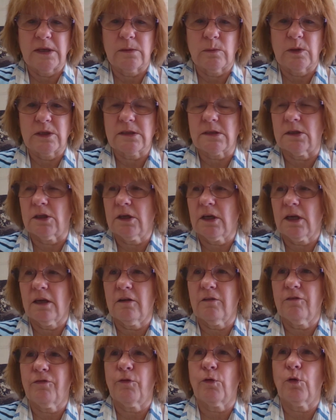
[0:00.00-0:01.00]
was
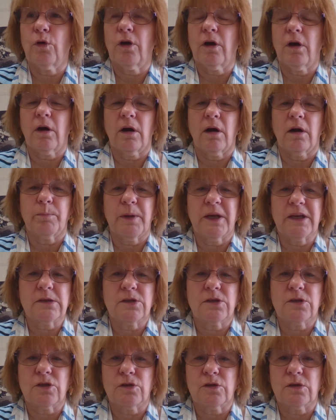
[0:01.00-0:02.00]
looking for
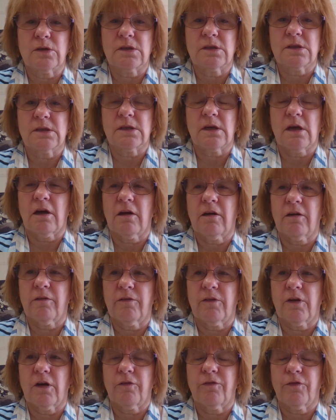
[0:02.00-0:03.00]
pictures
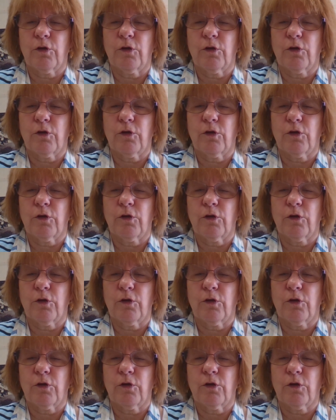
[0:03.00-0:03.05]
of uh,